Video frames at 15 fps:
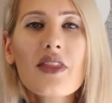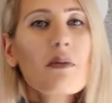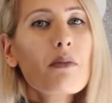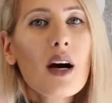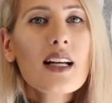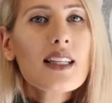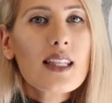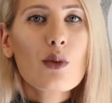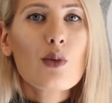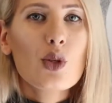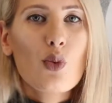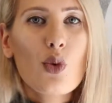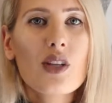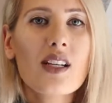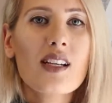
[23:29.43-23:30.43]
The mindset was
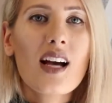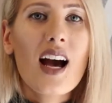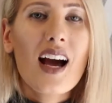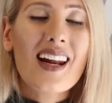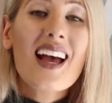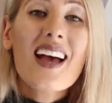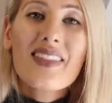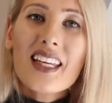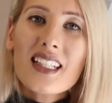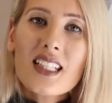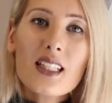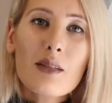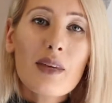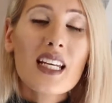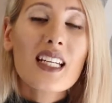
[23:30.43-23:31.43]
working hard. That
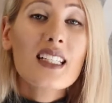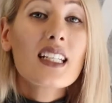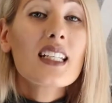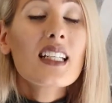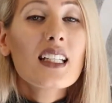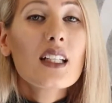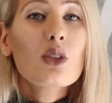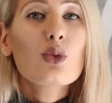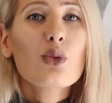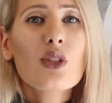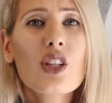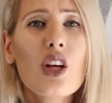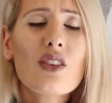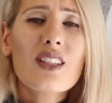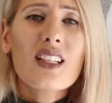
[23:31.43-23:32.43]
doesn't mean it didn't yield results.